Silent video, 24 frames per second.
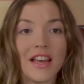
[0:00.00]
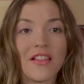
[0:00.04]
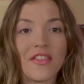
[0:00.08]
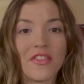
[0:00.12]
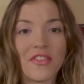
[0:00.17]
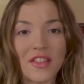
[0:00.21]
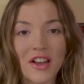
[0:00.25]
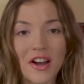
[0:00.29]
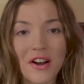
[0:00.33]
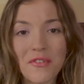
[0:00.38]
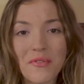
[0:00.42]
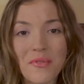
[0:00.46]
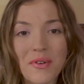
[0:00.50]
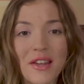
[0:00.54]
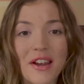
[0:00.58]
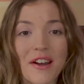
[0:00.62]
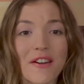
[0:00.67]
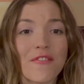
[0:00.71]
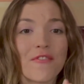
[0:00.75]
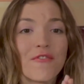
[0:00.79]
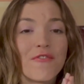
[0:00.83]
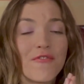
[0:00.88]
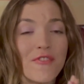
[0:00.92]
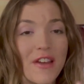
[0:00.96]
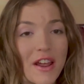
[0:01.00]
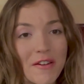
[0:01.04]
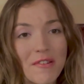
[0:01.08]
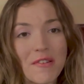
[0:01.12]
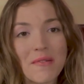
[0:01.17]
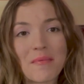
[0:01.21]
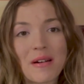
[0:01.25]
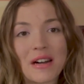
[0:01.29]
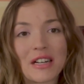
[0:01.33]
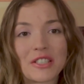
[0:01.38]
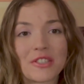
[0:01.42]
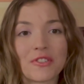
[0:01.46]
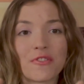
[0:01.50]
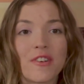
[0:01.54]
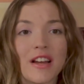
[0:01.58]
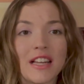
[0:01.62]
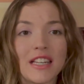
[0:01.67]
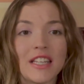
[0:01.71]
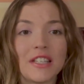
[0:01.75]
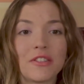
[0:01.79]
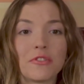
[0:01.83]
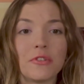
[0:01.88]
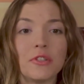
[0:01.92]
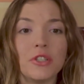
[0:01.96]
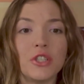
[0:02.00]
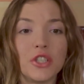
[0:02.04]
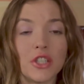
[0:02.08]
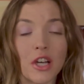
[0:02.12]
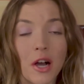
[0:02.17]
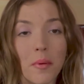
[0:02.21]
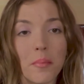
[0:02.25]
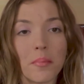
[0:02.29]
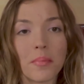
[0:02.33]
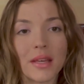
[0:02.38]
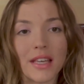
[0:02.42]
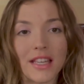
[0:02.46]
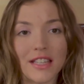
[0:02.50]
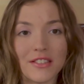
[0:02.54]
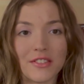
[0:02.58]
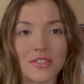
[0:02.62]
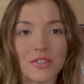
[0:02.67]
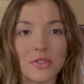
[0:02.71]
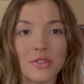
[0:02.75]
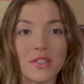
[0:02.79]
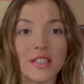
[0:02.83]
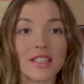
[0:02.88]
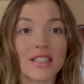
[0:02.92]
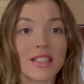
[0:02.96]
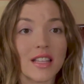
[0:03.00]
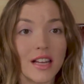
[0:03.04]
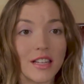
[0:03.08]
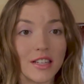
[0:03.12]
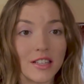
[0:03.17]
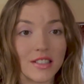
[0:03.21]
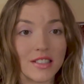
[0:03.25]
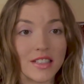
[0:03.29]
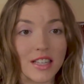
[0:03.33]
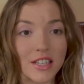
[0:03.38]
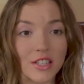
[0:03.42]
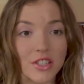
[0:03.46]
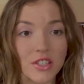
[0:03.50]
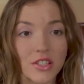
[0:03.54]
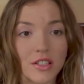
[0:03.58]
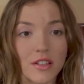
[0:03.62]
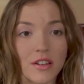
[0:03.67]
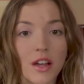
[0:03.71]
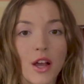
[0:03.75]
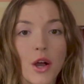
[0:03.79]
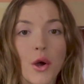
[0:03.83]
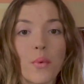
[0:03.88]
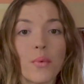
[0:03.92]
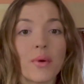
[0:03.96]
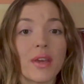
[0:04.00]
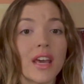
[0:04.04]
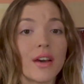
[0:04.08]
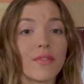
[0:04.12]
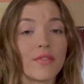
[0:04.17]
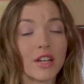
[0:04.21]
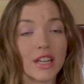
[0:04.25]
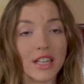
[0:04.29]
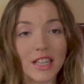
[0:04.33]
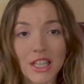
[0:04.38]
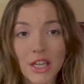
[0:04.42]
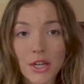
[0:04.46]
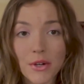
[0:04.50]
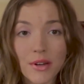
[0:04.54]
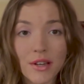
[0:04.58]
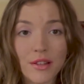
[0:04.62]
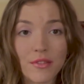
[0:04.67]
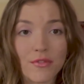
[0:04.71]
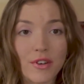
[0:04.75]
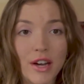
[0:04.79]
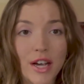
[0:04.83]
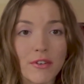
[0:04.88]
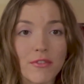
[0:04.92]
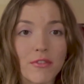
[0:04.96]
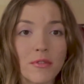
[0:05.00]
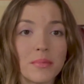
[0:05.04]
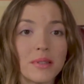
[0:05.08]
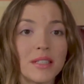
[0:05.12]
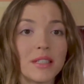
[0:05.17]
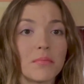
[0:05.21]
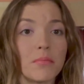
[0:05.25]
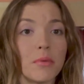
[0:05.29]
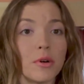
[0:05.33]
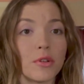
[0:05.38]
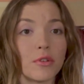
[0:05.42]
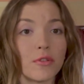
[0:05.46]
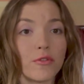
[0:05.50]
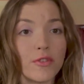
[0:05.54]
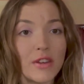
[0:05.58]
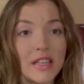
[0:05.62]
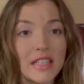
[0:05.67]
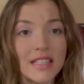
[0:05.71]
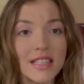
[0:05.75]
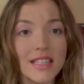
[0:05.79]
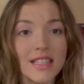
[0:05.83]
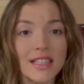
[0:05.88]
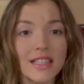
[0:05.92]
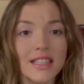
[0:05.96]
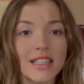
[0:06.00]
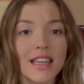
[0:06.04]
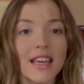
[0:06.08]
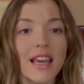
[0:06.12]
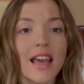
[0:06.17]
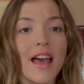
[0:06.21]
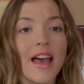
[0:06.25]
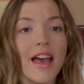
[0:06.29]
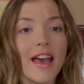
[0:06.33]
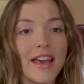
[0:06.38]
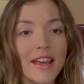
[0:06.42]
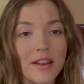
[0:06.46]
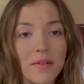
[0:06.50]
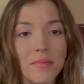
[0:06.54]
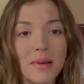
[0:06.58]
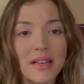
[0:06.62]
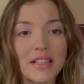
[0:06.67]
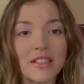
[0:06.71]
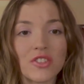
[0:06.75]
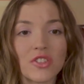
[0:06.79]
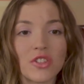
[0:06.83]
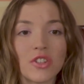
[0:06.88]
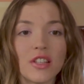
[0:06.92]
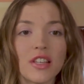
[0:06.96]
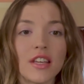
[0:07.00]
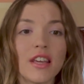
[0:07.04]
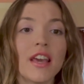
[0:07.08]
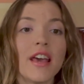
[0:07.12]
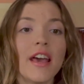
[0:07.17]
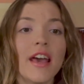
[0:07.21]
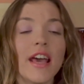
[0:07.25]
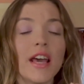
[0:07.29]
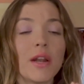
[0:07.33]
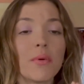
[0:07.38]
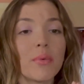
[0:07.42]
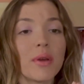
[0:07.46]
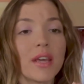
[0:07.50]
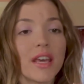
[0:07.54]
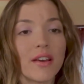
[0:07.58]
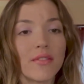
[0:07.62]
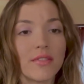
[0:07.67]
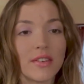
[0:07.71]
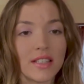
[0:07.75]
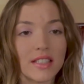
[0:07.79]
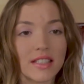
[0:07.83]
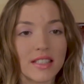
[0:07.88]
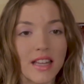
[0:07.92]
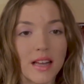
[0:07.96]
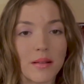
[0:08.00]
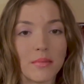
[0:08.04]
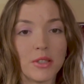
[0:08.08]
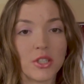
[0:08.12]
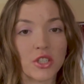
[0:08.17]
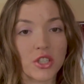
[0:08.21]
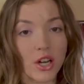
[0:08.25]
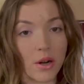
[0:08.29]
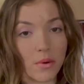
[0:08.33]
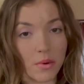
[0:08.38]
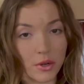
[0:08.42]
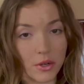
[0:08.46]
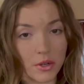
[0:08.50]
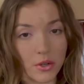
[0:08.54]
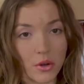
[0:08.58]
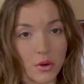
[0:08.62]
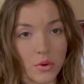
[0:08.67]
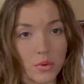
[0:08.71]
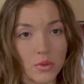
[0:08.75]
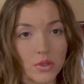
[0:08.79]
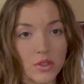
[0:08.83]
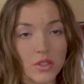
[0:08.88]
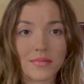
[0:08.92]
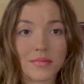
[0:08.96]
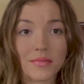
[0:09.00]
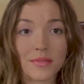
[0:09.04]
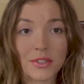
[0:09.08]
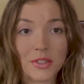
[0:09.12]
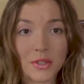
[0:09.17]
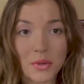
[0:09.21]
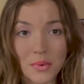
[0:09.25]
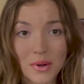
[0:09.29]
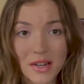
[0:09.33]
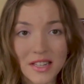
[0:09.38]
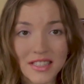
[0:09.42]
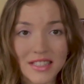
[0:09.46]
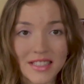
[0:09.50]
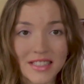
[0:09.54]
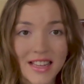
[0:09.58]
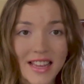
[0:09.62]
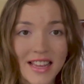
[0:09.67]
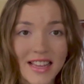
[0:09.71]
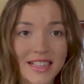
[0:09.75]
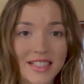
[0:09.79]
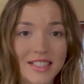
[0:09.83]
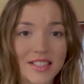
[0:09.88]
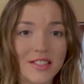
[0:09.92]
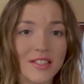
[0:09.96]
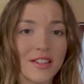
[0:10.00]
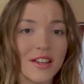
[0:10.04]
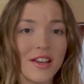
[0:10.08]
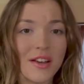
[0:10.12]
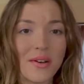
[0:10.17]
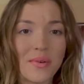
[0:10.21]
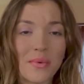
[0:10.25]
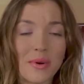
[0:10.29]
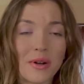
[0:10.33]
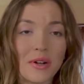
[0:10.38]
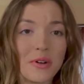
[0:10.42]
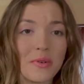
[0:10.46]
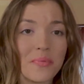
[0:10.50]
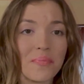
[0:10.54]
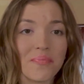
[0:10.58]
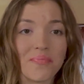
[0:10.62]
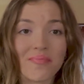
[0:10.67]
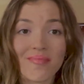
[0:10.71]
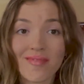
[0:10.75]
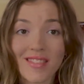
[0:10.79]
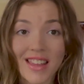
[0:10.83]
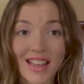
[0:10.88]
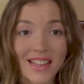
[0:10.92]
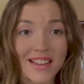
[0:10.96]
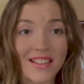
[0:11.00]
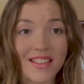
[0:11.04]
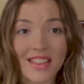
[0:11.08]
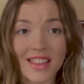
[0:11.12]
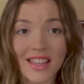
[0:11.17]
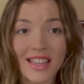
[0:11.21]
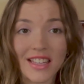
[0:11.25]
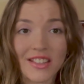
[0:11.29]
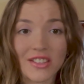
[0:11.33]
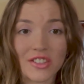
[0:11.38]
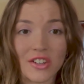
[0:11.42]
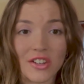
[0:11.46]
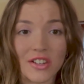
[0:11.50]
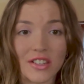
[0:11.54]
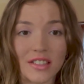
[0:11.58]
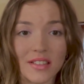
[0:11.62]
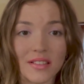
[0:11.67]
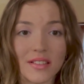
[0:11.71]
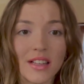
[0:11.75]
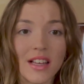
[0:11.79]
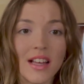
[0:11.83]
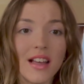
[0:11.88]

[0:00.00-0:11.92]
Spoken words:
Now we are very much ready to jump into the study session. We have a clear environment both physically and mentally, and we have established our goals. So what's next? Well, get a thing done.